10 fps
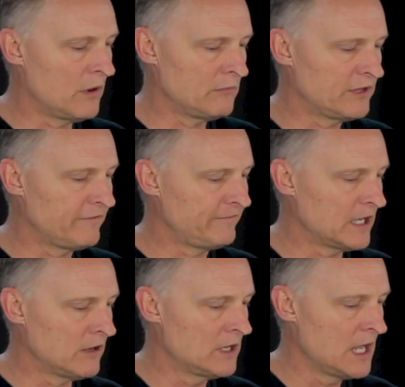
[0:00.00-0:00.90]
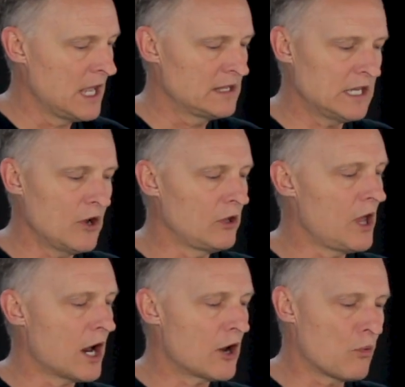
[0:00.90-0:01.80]
went with the flow. They no
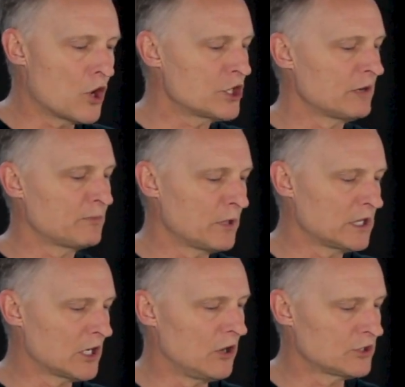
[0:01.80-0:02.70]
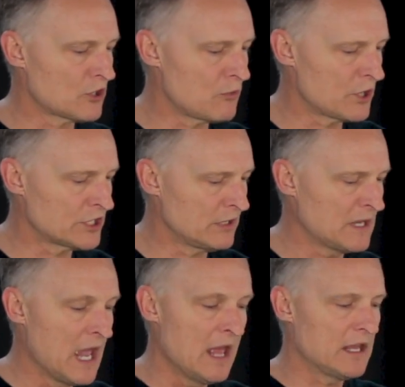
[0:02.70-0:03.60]
longer worshiped what the culture worshiped.
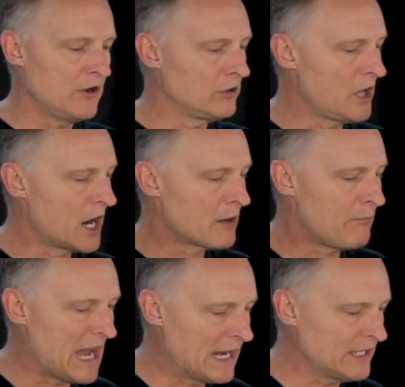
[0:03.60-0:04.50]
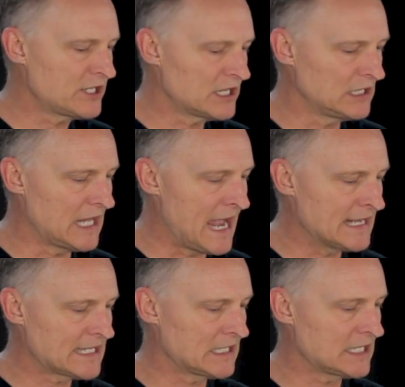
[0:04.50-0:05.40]
They no longer bought into the
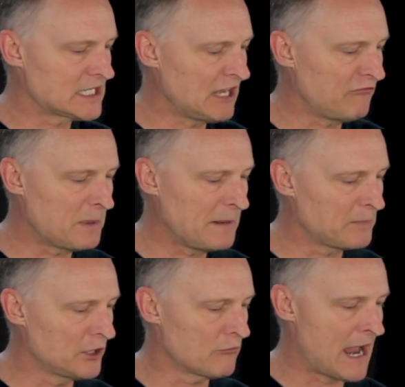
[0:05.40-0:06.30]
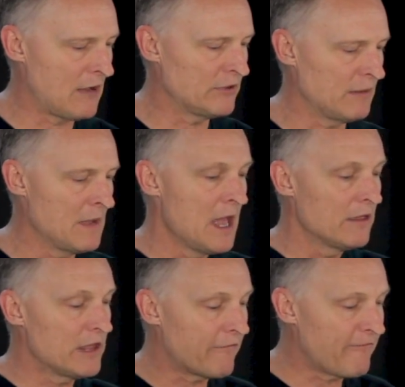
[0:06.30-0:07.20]
lies that deceived people around them. Their